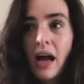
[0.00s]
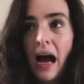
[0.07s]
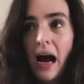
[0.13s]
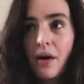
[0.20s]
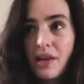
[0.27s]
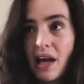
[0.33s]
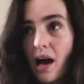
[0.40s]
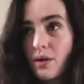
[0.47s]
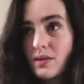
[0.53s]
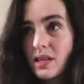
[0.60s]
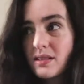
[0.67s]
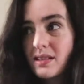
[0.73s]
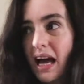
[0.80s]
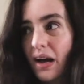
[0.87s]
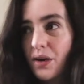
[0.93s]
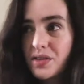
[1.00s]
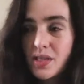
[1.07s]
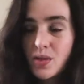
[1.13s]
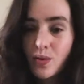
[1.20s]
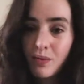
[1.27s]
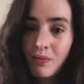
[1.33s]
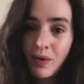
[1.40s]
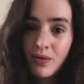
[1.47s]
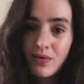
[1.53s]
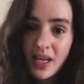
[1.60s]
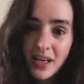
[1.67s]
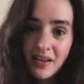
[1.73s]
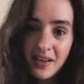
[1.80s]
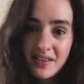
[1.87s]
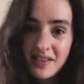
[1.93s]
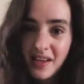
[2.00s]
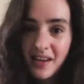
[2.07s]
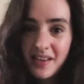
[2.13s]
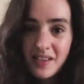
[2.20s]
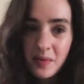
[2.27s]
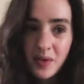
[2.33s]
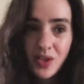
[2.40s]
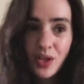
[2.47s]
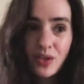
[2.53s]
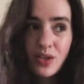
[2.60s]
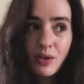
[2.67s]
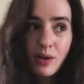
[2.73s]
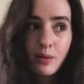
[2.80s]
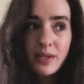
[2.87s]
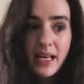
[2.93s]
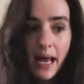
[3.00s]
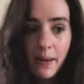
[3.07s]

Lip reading: how the house is now since we've moved in, because the last time I showed you it was